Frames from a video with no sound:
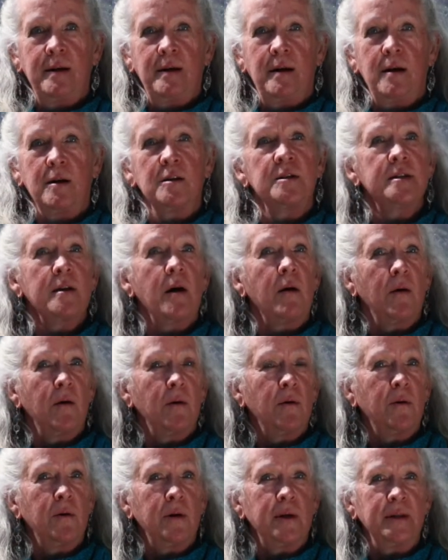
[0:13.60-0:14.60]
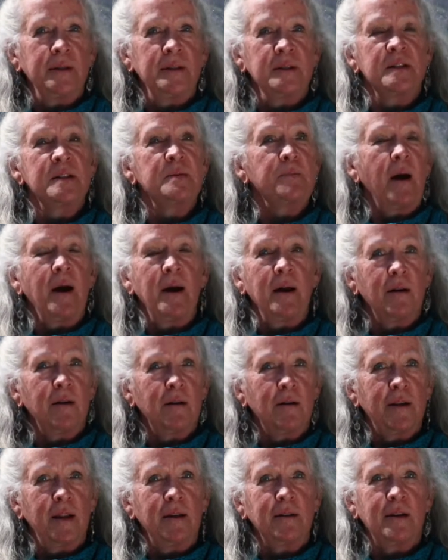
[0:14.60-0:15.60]
are so
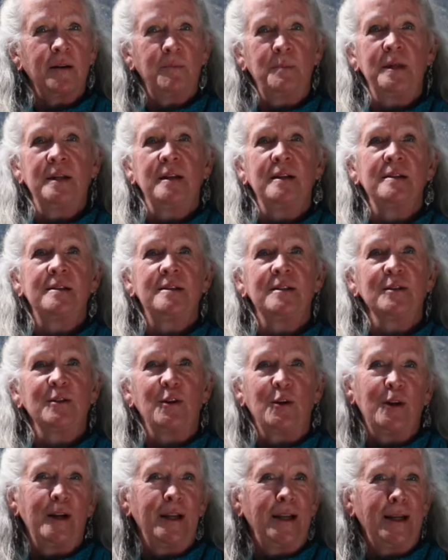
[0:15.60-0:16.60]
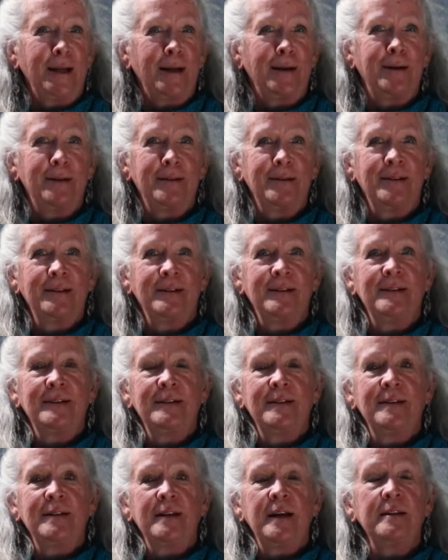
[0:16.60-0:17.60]
inspired and committed to learning,
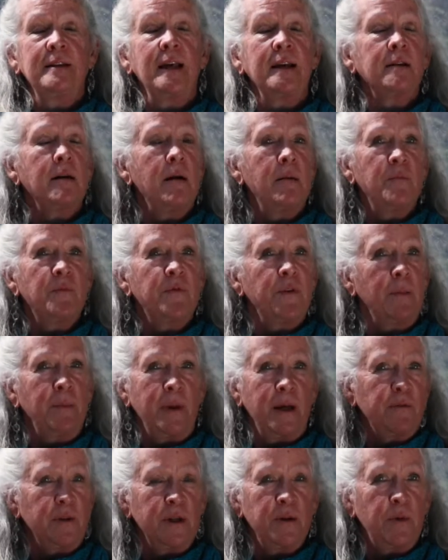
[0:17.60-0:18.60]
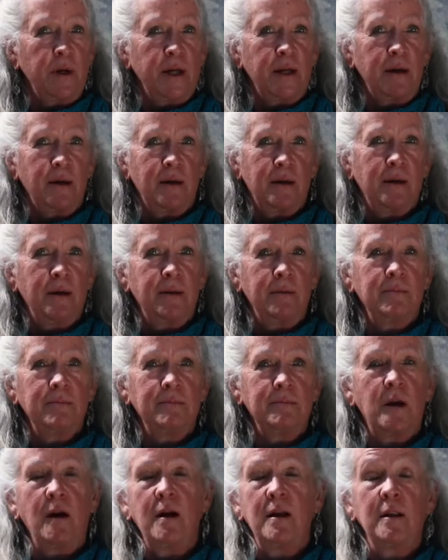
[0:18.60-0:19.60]
and they come from everywhere,
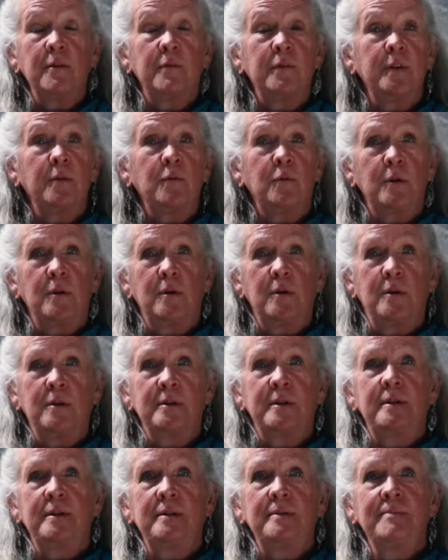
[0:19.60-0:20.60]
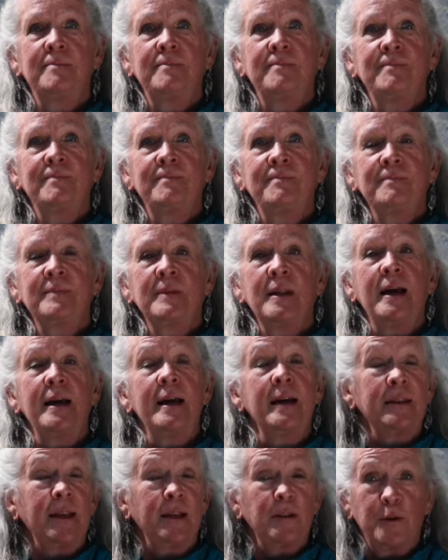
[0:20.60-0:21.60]
all over the world,
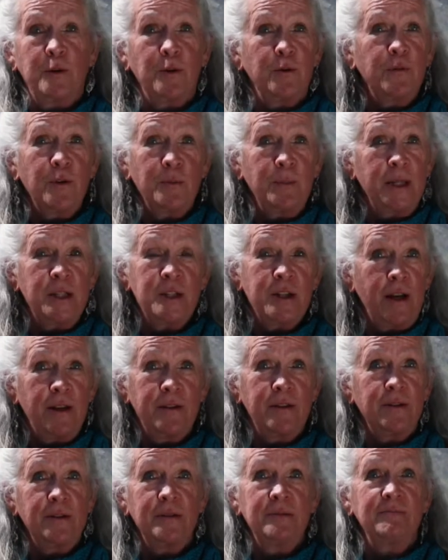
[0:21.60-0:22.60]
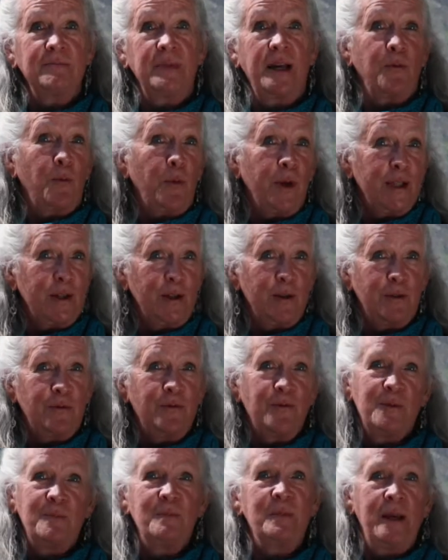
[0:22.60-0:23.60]
and they learn from each other, and we
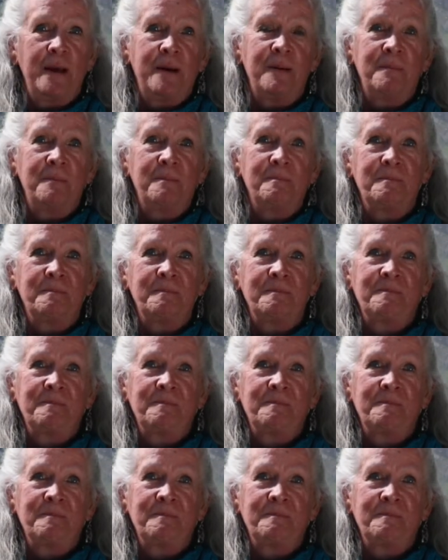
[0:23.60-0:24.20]
learn from them,